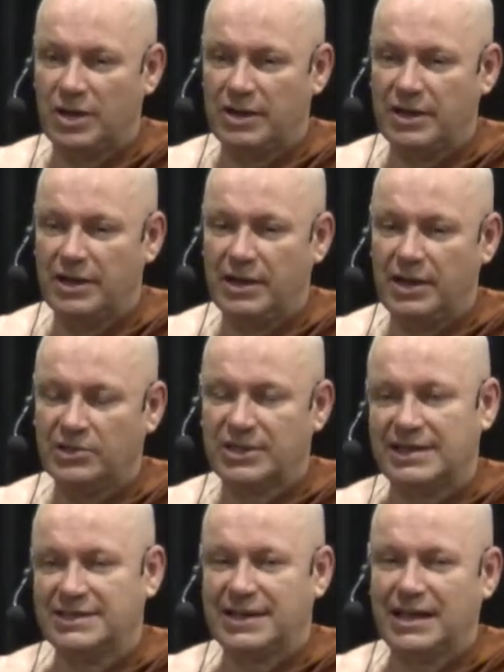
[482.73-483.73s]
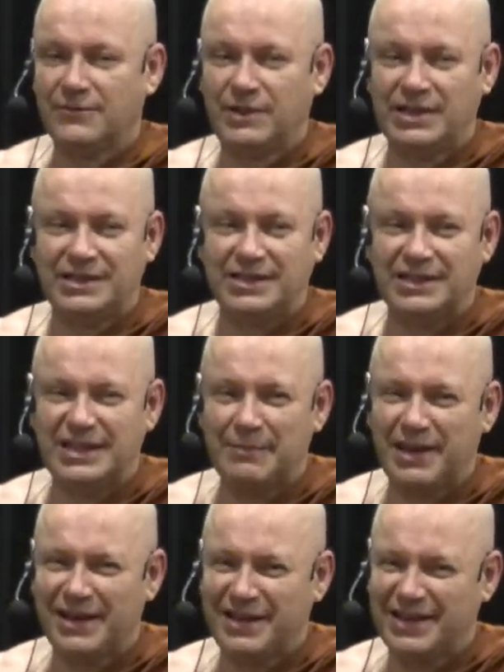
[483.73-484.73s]
Yeah? So that is kind of a
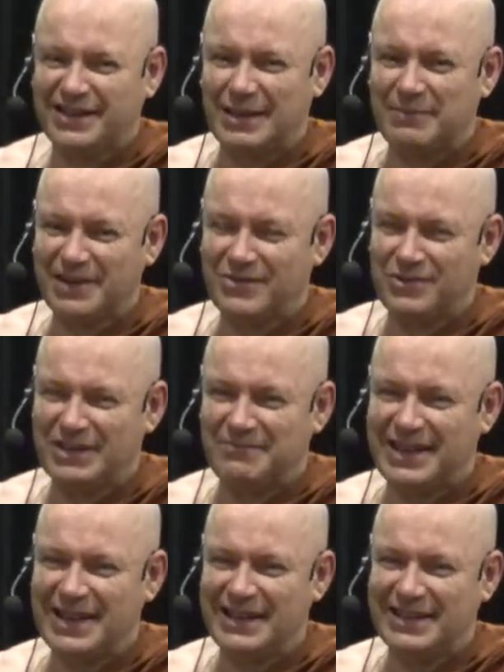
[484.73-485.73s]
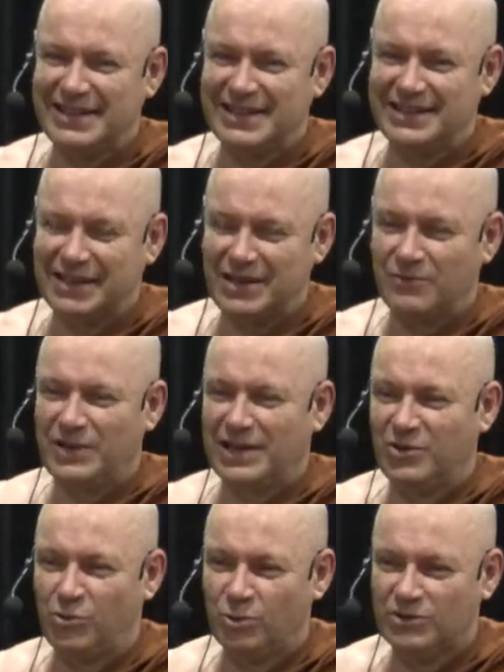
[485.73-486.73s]
dumber Dhamma dream, yeah? These are kind of really
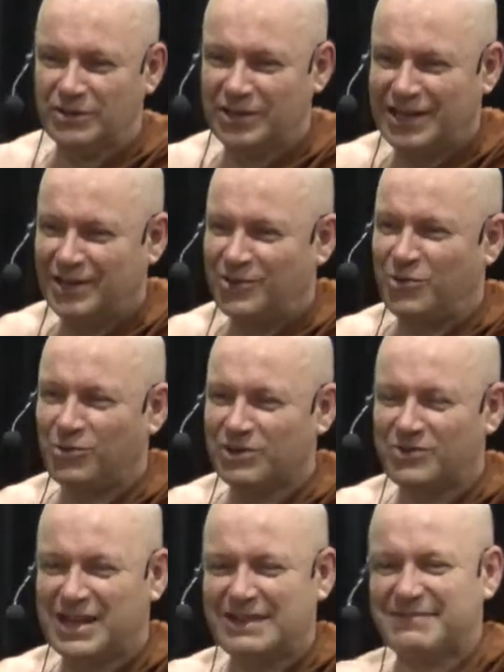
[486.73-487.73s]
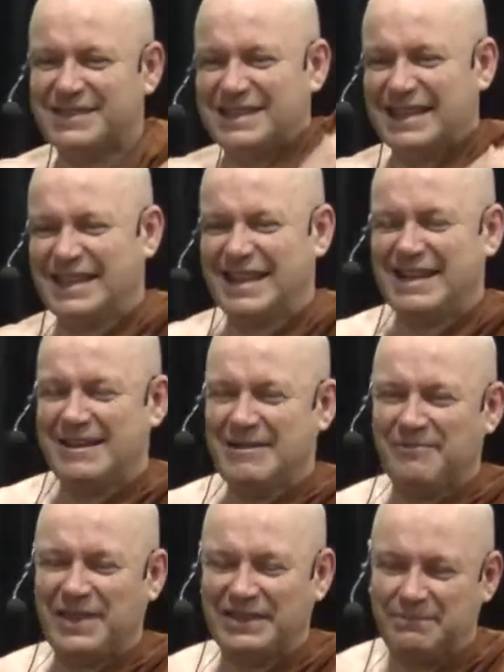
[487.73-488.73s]
cool, really cool dreams.
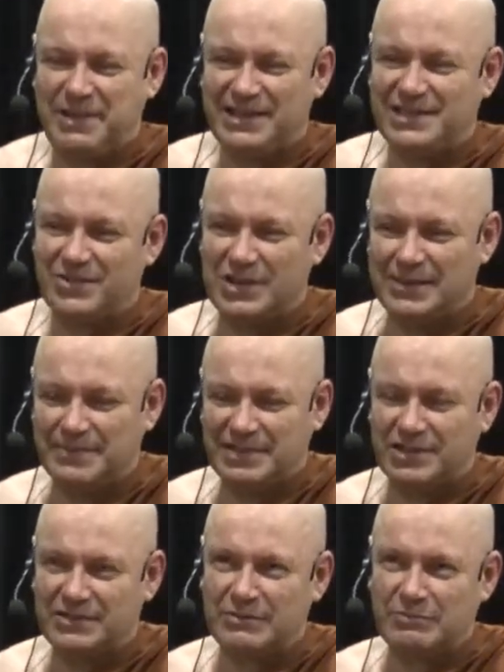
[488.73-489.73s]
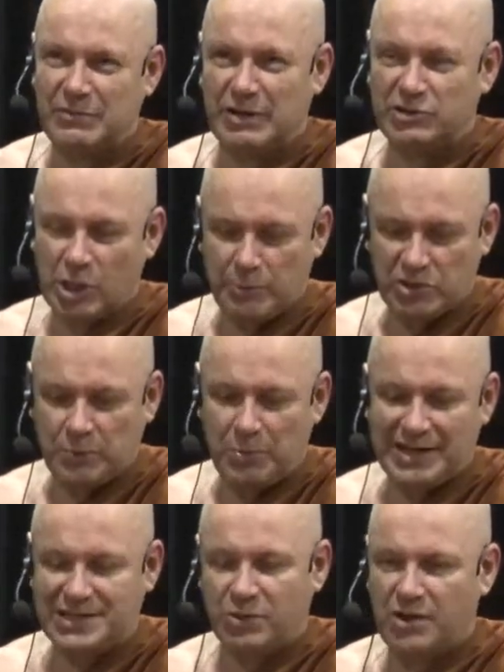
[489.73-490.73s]
They're the best dreams. Just so much
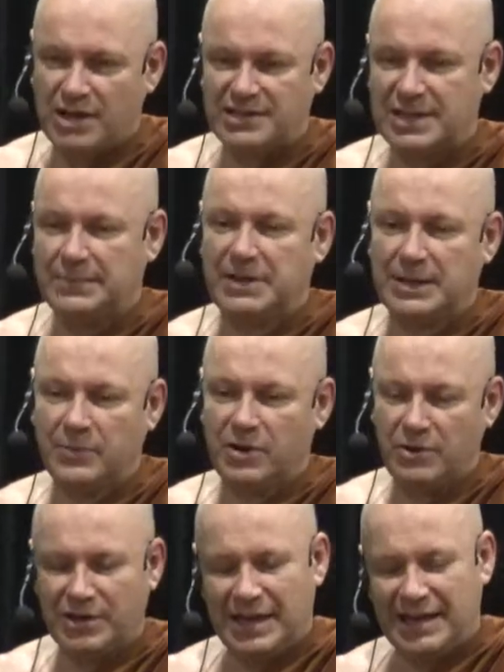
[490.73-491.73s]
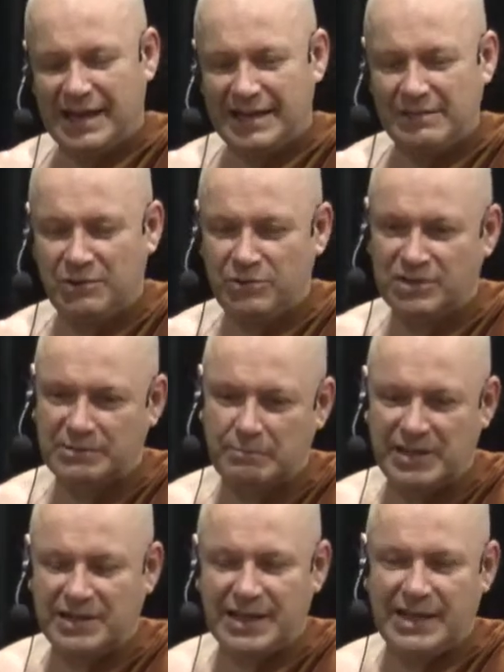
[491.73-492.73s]
bliss, you can't sleep anymore. Okay, and then you just
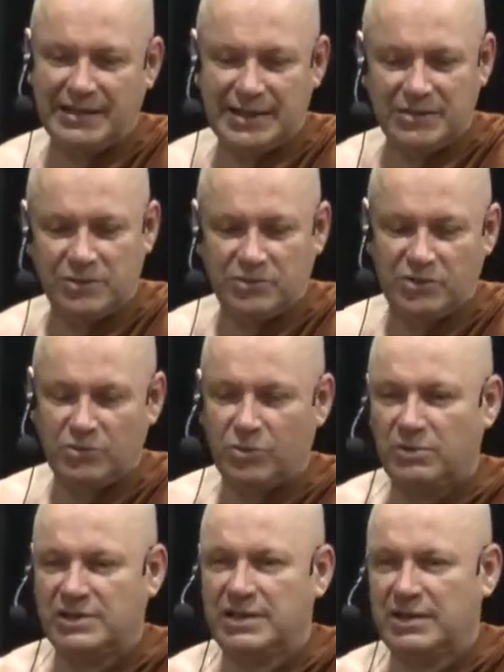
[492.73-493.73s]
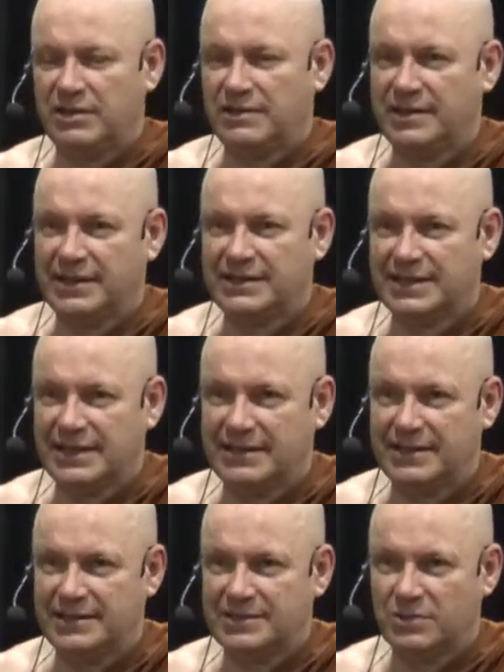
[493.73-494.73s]
meditate and you do all the, the things that
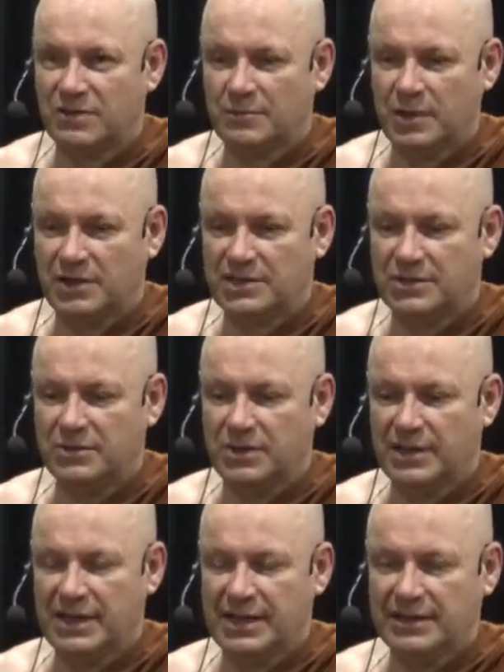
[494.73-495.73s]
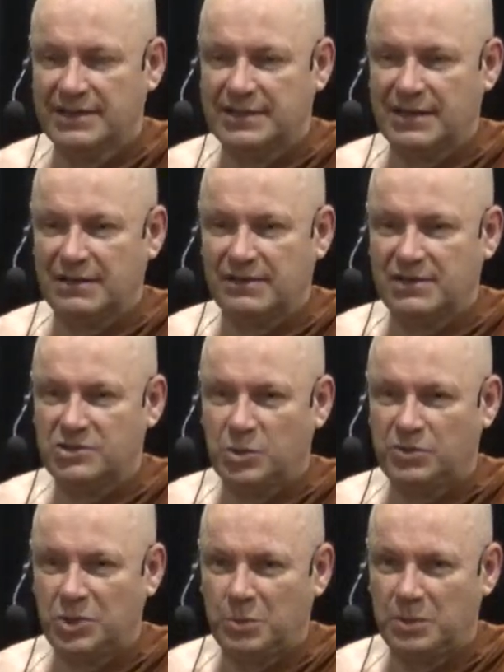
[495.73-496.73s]
these sort of monks do. These are kind of the
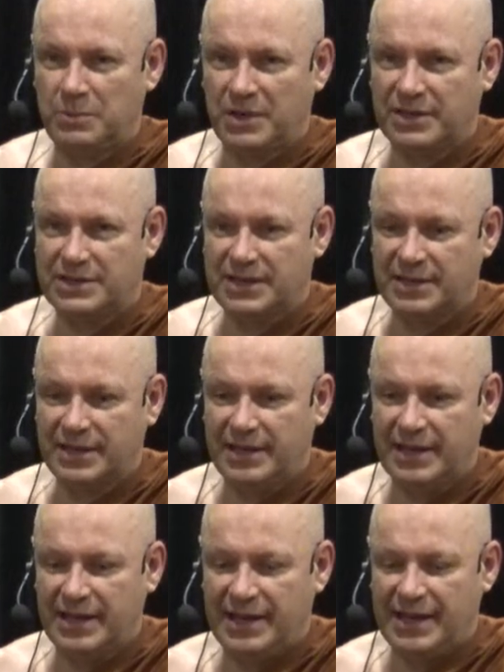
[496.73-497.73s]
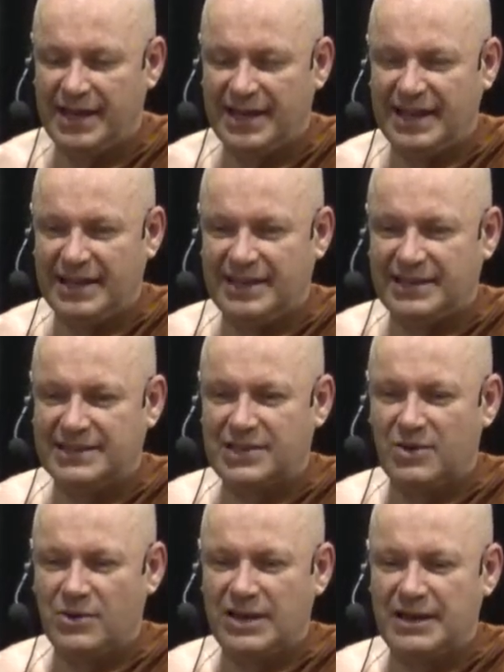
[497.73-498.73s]
super duper monks.
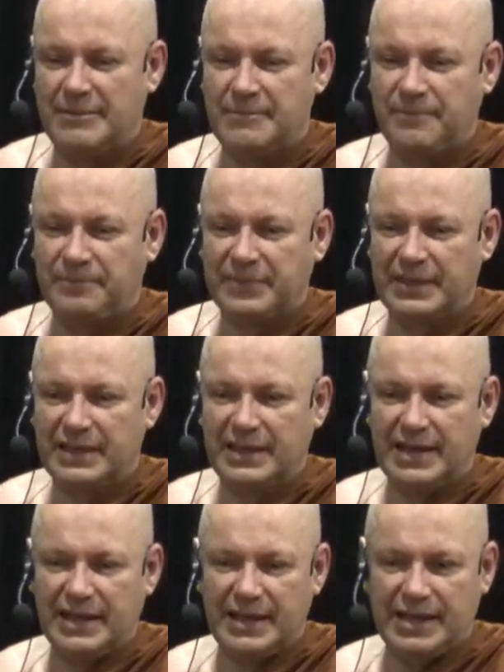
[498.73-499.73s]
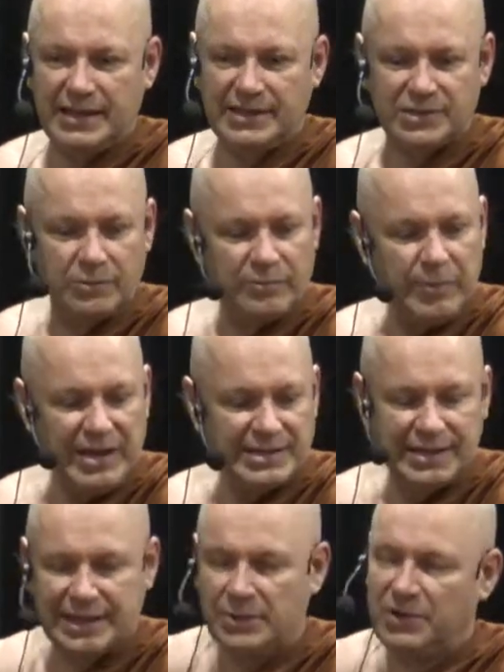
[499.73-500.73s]
So, uh, so
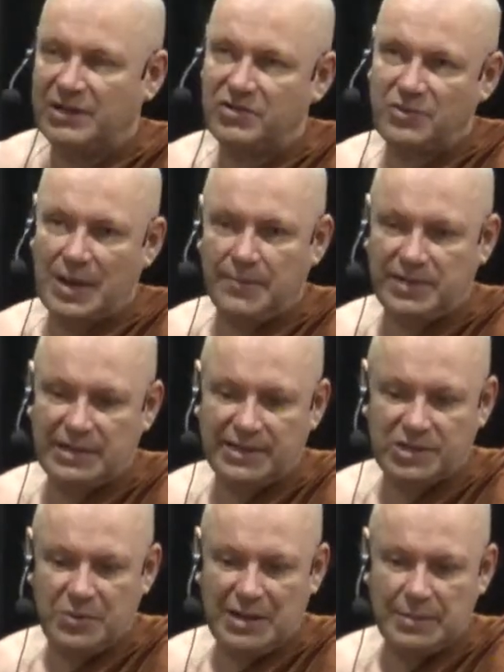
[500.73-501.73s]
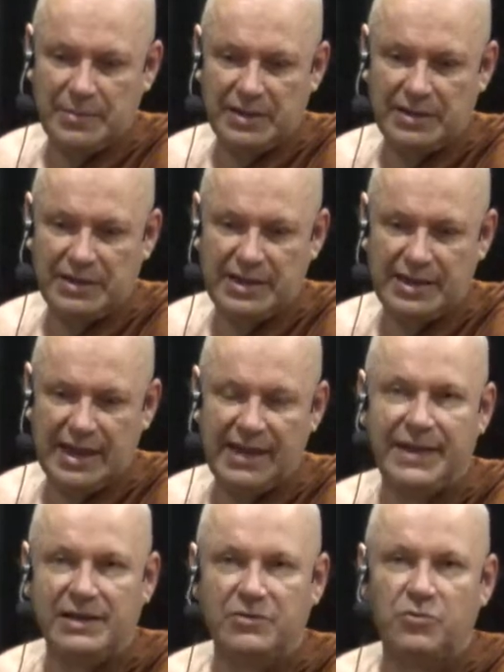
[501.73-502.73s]
basically, we are trapped in this realm. Yeah?
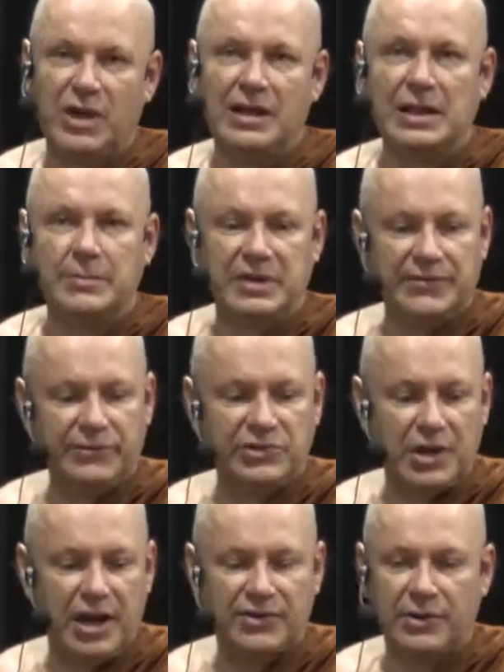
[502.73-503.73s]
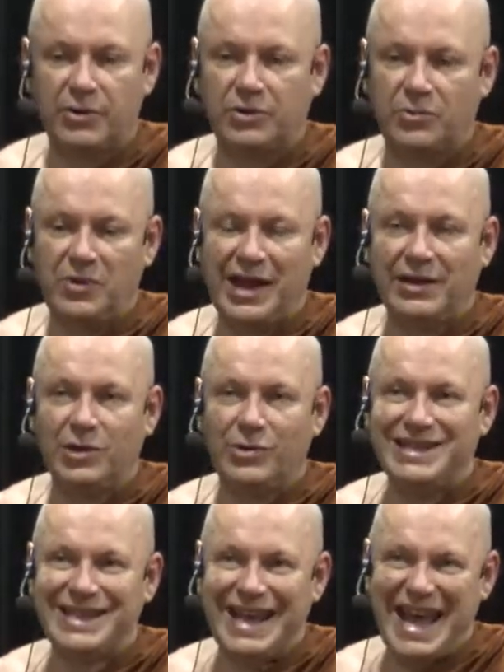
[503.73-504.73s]
And that realm, if you start to look around you,
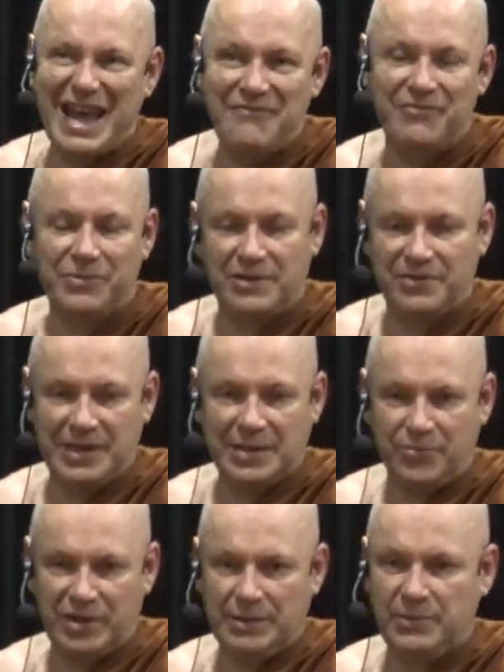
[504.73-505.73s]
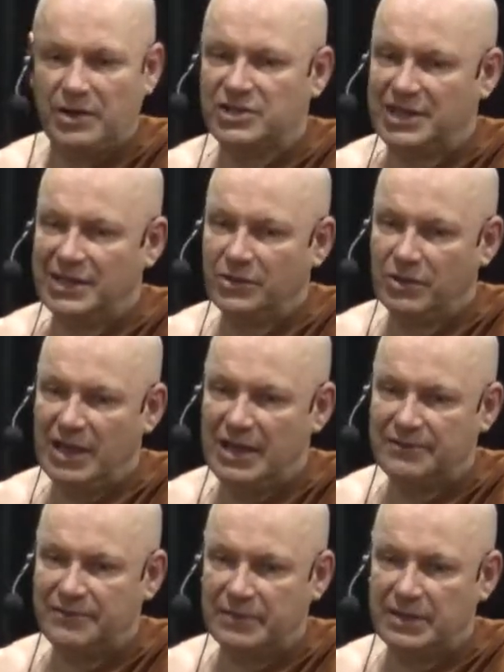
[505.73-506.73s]
is everything pretty much in your
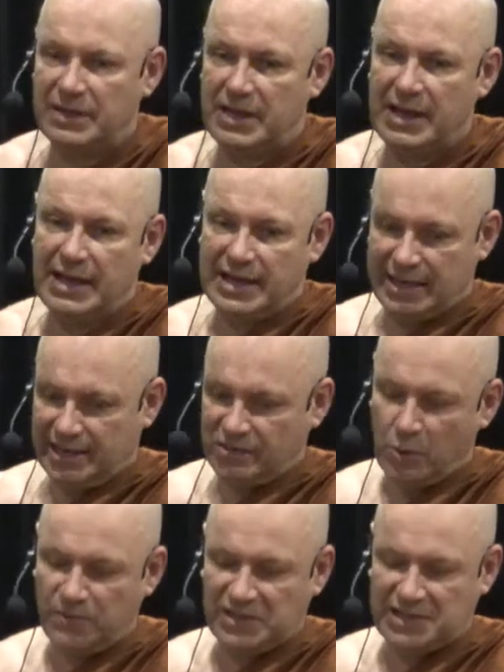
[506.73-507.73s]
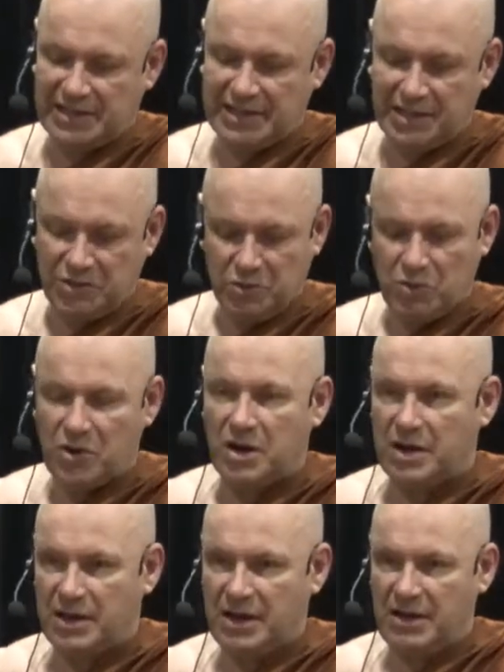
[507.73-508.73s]
life. It is obviously your
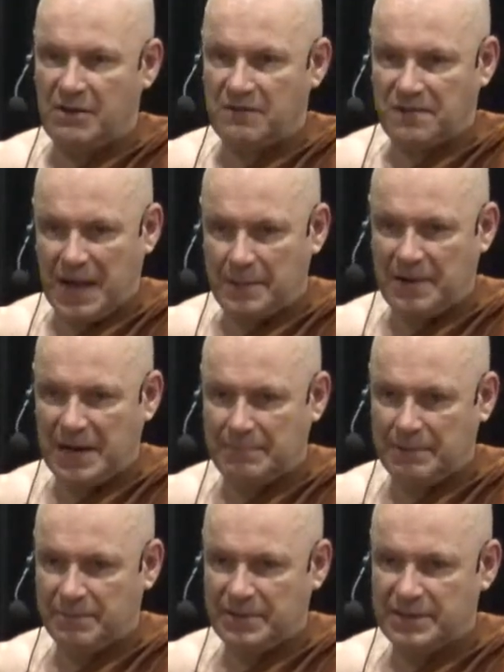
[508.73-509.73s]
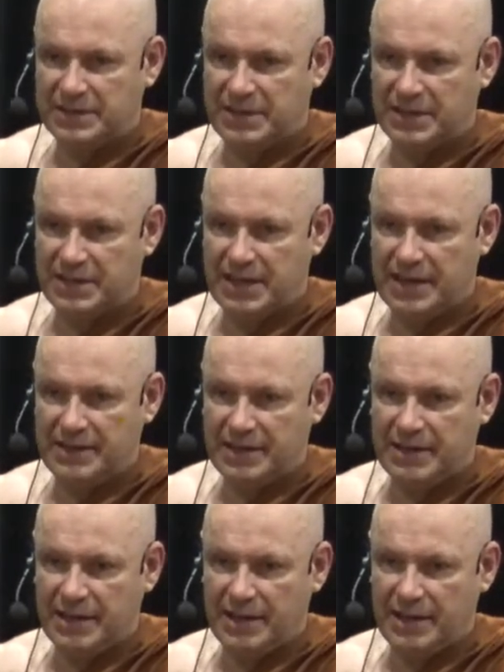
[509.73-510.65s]
uh, family members, yeah?